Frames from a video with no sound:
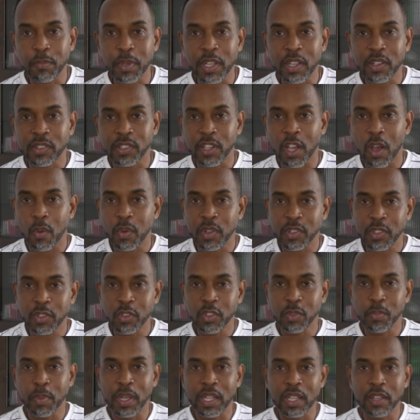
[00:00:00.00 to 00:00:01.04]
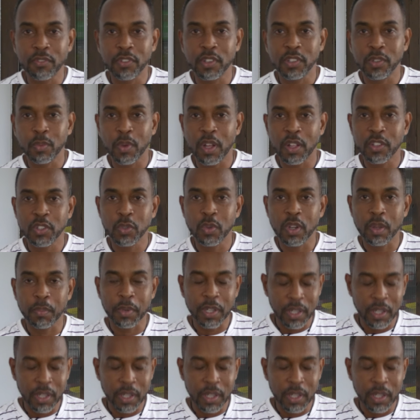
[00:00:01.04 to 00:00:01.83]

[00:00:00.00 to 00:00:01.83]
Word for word: because I always use bay leaf as well too when I'm